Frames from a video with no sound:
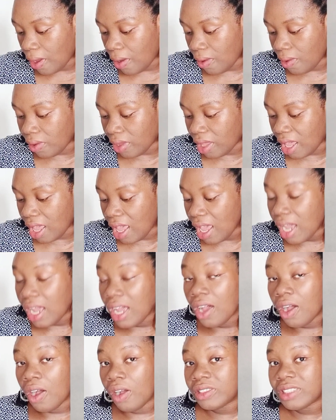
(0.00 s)
Okay,
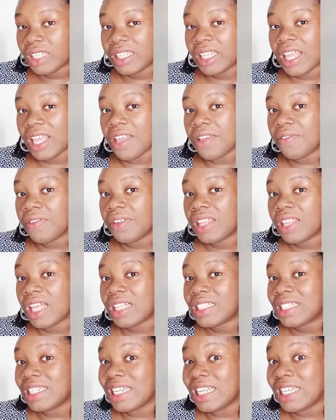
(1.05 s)
under the
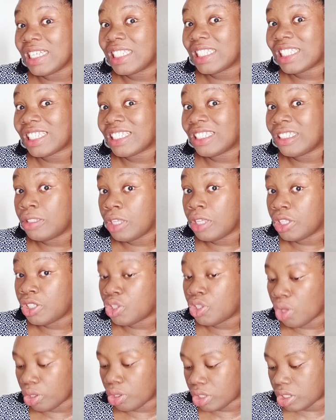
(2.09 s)
ingredients list, they
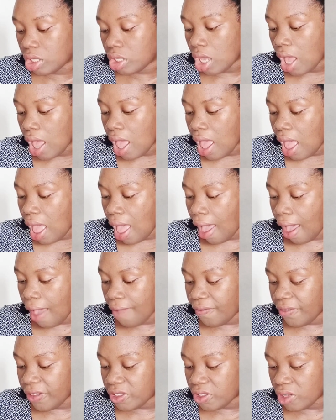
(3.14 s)
don't
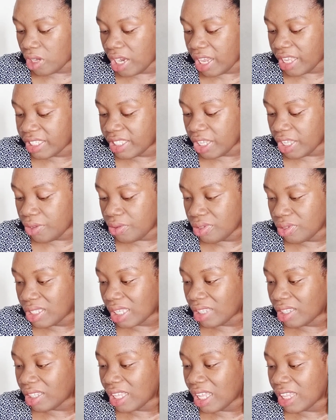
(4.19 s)
have it unless they use
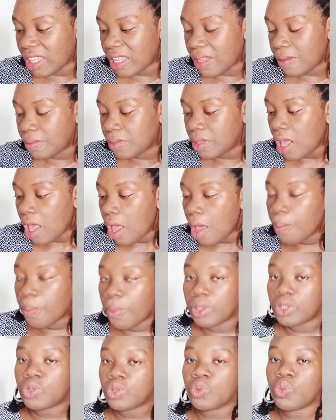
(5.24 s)
another name.
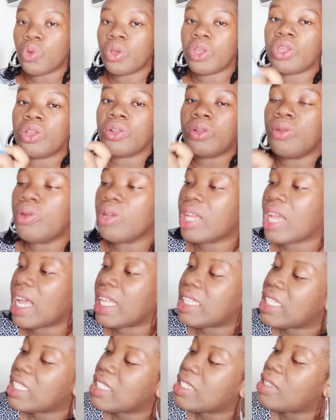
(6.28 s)
But when you look
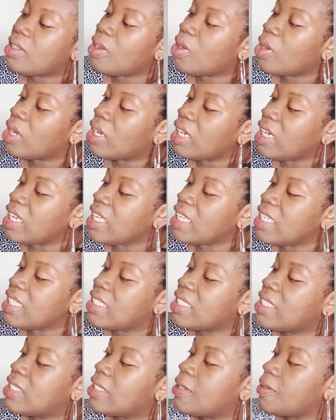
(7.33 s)
at this long
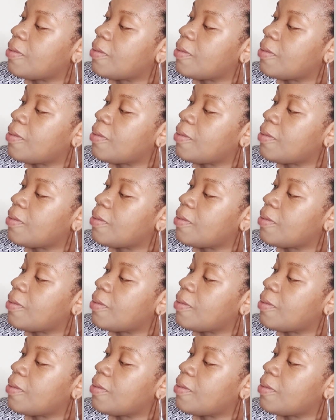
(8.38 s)
list,